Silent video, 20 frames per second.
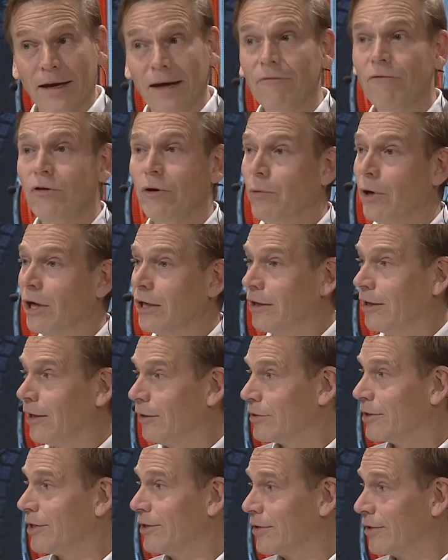everyone in our
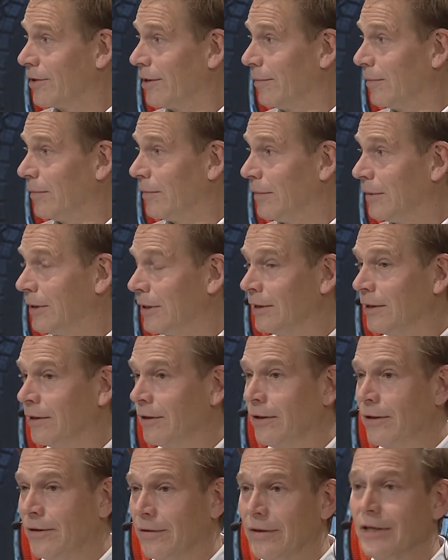system
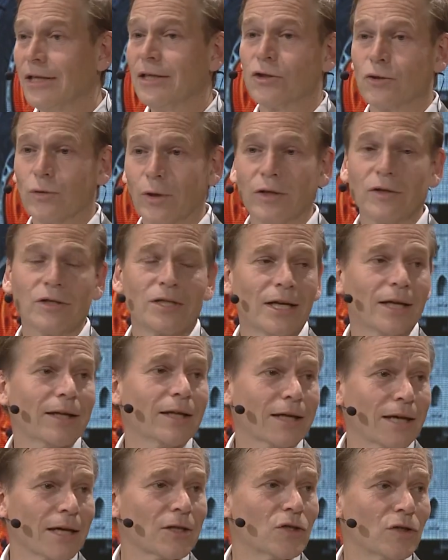needs to understand the
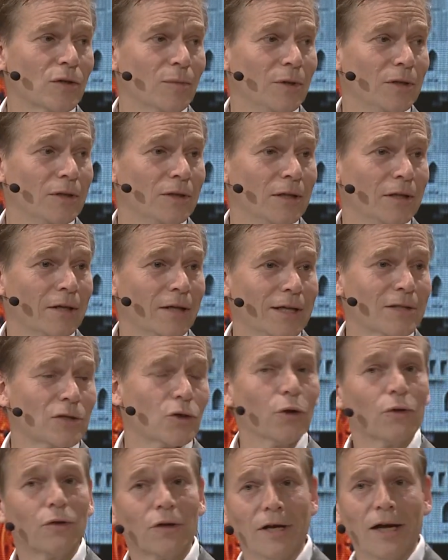customer. It's
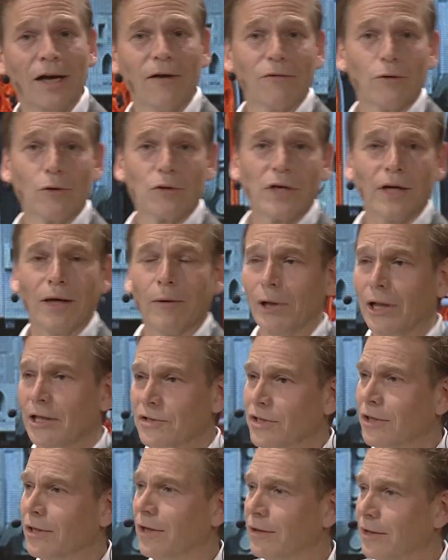not enough to say, well, I
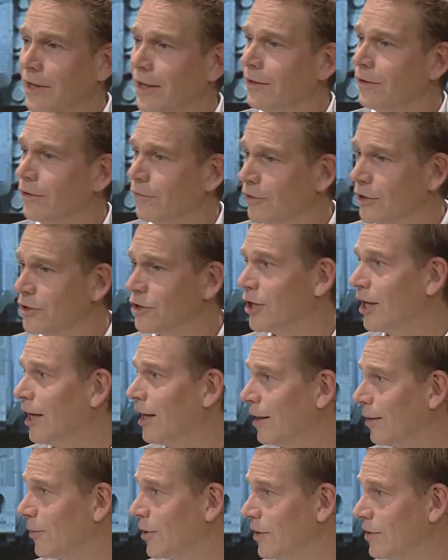sit at the end of the
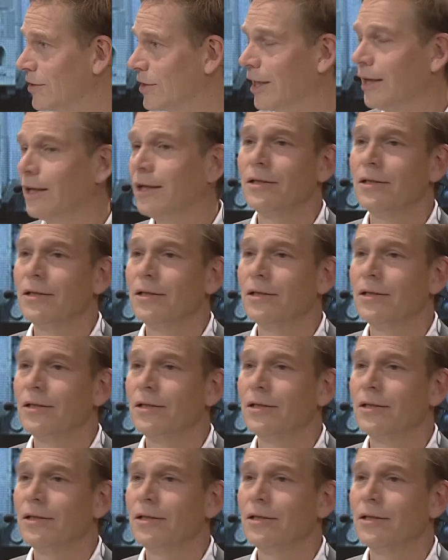chain, I'm a design